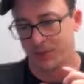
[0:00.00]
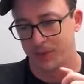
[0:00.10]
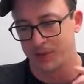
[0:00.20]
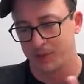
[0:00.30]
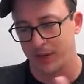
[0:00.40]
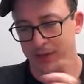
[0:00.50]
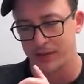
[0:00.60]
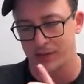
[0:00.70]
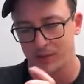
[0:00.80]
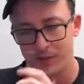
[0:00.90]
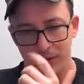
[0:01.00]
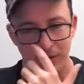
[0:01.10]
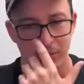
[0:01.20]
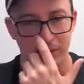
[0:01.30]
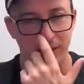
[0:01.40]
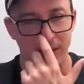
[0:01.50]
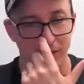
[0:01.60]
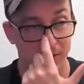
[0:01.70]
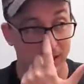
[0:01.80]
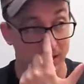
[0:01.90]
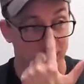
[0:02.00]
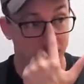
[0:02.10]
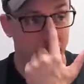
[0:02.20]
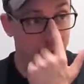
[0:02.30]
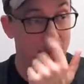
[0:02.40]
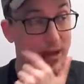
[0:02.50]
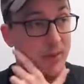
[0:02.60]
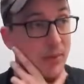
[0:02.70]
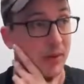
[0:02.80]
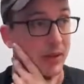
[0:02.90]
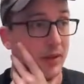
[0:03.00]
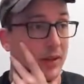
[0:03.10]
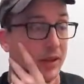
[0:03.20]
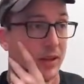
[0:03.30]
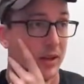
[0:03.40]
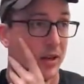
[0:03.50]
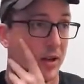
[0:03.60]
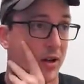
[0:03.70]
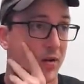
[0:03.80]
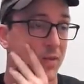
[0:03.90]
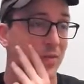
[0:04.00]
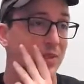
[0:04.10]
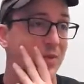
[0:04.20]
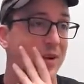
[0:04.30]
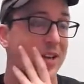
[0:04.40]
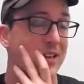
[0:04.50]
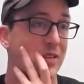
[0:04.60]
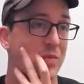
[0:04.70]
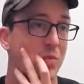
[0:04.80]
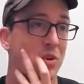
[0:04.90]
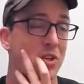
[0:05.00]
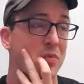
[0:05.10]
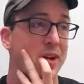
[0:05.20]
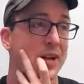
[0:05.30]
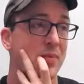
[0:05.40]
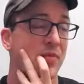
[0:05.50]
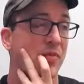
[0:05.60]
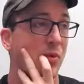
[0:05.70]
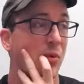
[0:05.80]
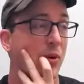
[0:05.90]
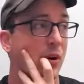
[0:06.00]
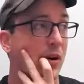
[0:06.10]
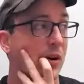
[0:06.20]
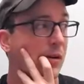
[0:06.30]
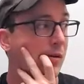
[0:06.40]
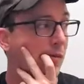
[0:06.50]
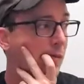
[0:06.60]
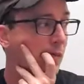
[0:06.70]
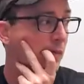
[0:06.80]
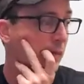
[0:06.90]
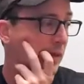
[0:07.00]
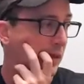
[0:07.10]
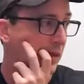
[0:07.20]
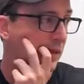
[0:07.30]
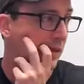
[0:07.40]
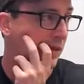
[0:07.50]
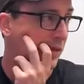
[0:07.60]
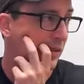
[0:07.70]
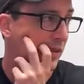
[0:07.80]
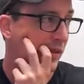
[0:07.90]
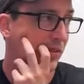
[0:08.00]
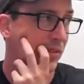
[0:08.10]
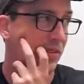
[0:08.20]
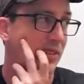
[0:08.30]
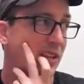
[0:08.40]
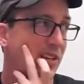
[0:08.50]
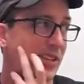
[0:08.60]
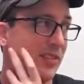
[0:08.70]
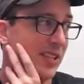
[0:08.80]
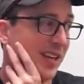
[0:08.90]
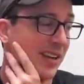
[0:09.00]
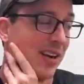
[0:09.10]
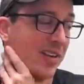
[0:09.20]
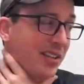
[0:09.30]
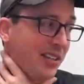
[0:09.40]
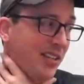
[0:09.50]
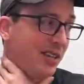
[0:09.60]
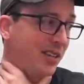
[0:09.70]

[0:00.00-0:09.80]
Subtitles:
sprites in a screen or something like that, you might use a mergeMap. You might use mergeMap for, I don't know, the use case. Honestly, the use